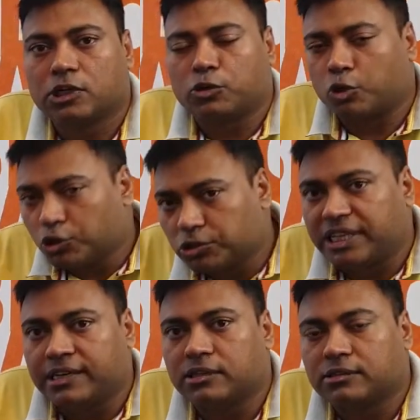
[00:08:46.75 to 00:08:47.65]
Don't you
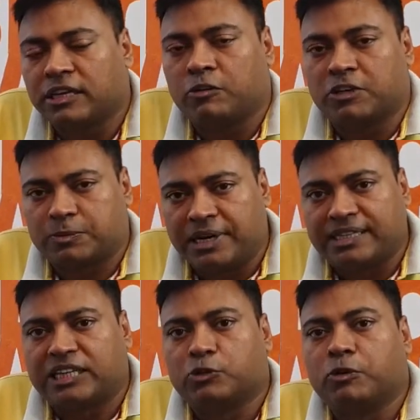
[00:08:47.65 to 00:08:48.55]
think the investment
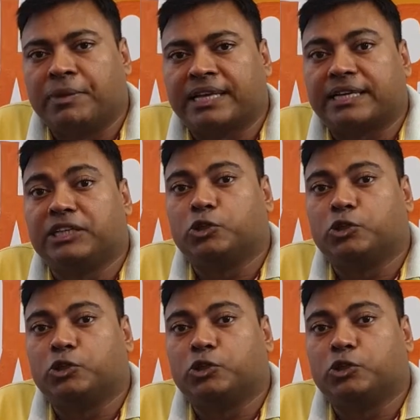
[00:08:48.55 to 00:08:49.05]
that you will make in